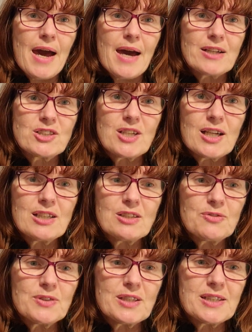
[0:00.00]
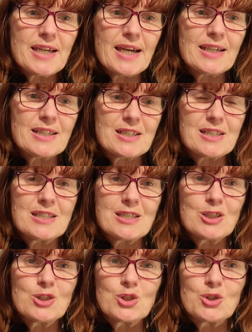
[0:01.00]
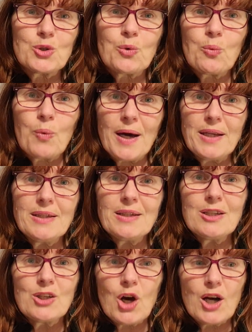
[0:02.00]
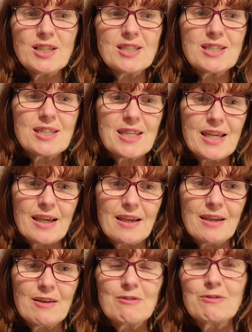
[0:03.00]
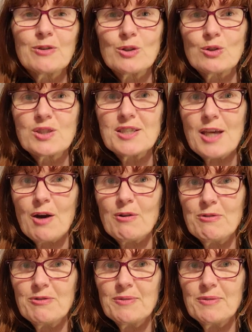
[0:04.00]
Our challenge for today is to do one nice thing for yourself